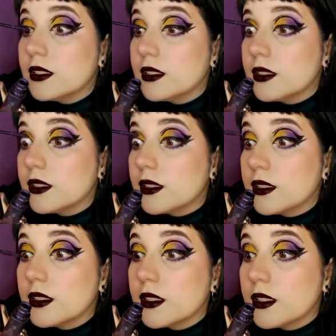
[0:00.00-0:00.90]
Yes.
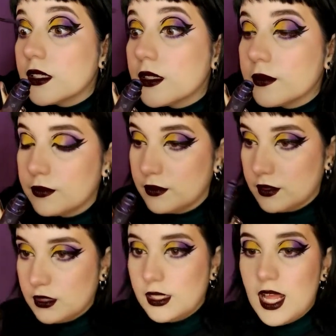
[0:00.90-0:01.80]

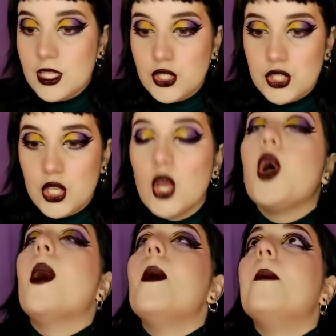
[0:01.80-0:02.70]
Let's
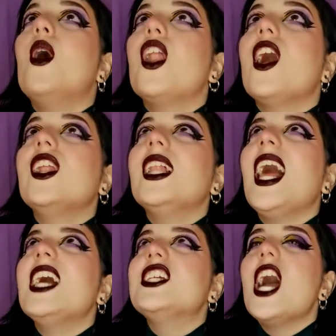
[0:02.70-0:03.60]
put on the
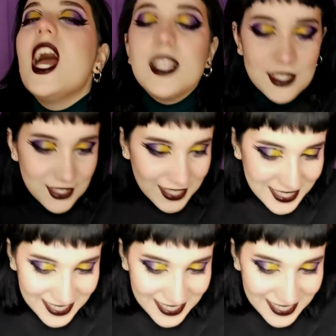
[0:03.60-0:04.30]
lashes!